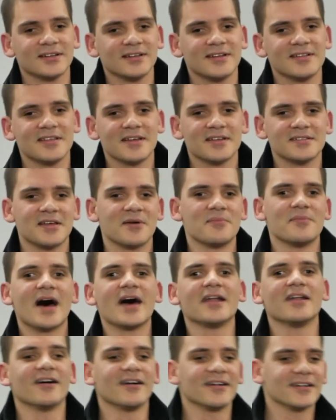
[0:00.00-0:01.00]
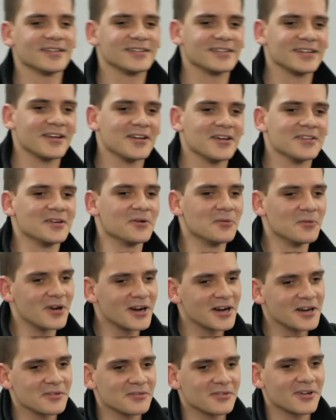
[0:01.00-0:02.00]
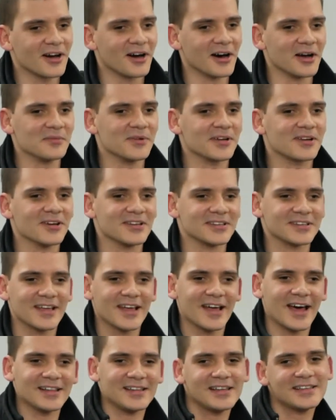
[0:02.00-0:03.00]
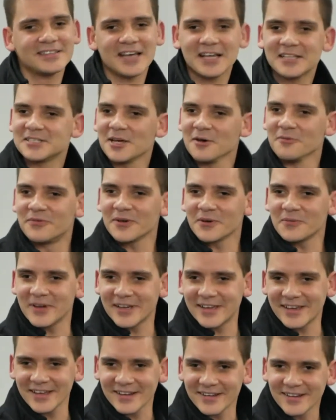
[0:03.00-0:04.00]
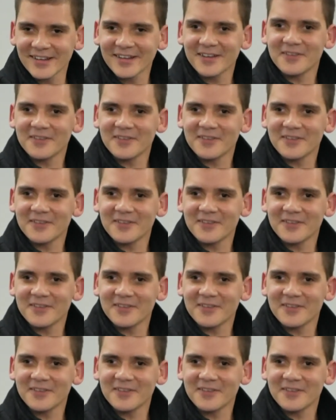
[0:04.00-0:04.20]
the, the manna, you know, the word of God, because at least that's something we can